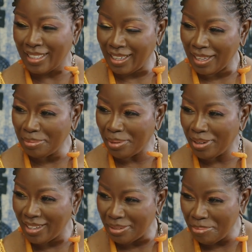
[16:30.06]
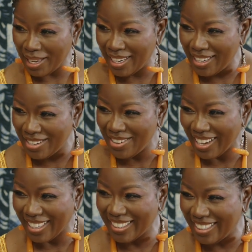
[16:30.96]
a lot more embedded in you, I
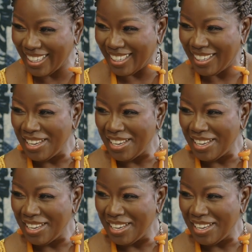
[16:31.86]
can tell.